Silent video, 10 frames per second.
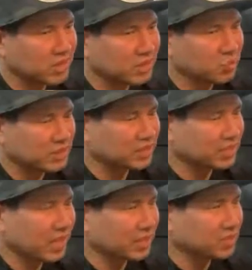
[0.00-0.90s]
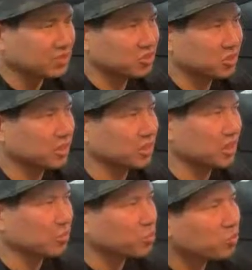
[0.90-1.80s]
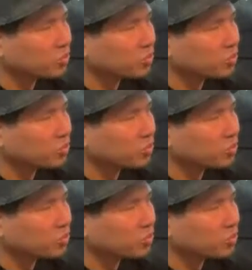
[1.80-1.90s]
what size jig and